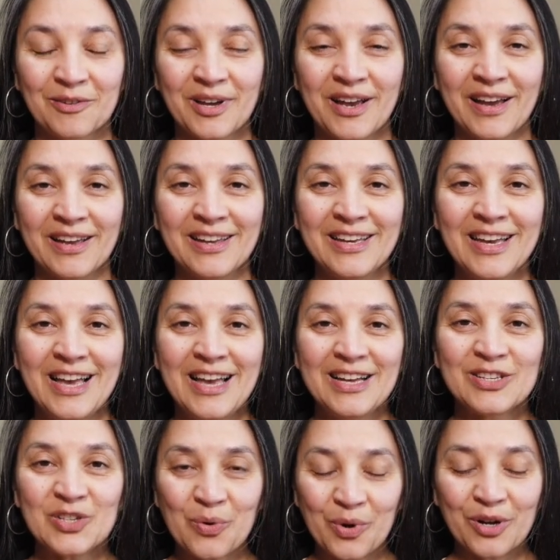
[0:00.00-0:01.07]
Okay,
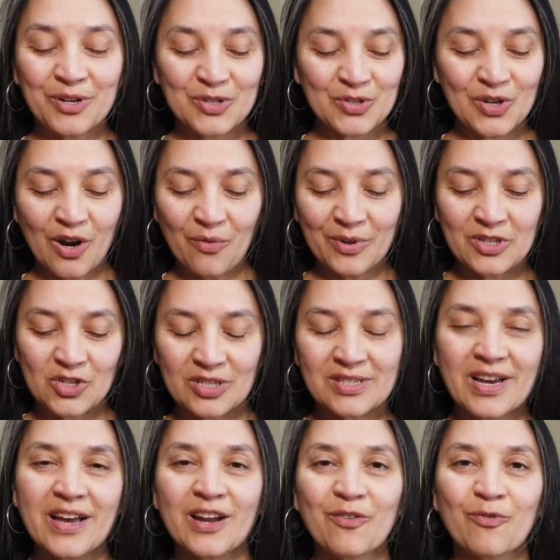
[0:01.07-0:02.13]
so we're going to start with
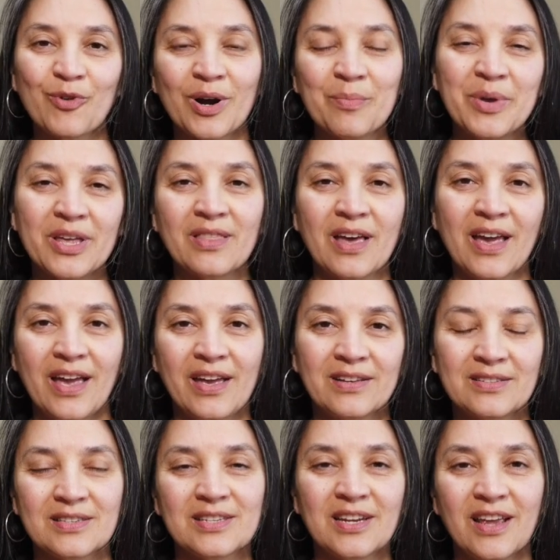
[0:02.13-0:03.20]
just kind of rubbing the
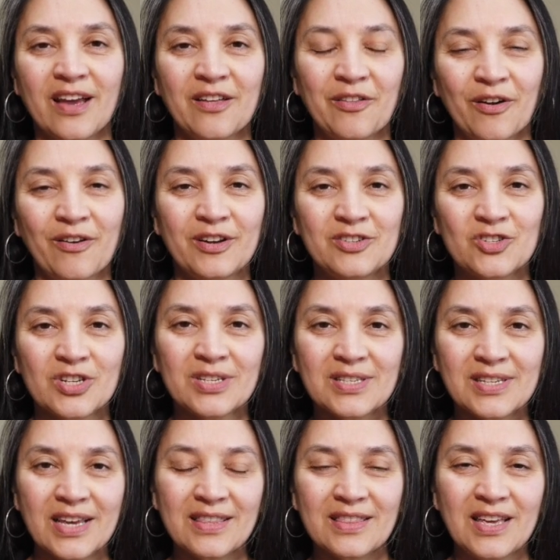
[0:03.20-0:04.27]
hands together and
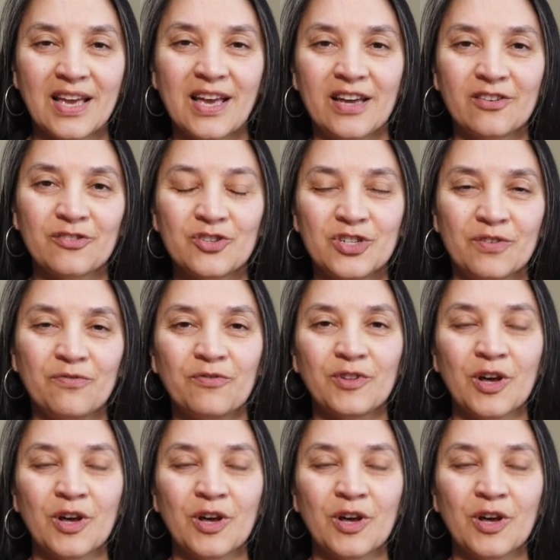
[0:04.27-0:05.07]
just get the energy